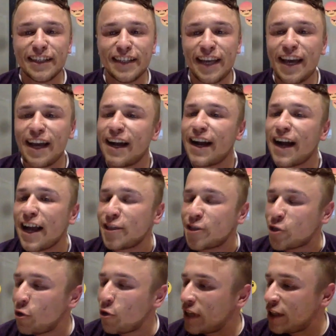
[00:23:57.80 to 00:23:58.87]
Yeah, I
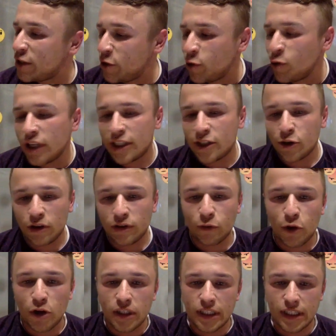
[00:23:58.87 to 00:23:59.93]
saw that you at
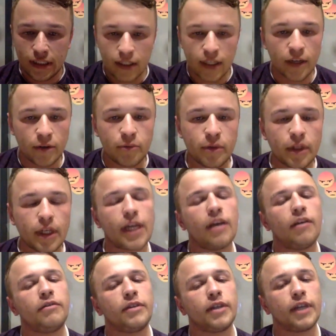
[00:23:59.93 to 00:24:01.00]
ThoughtWorks uh,
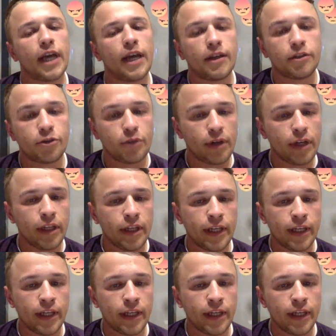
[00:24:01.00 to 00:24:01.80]
have has really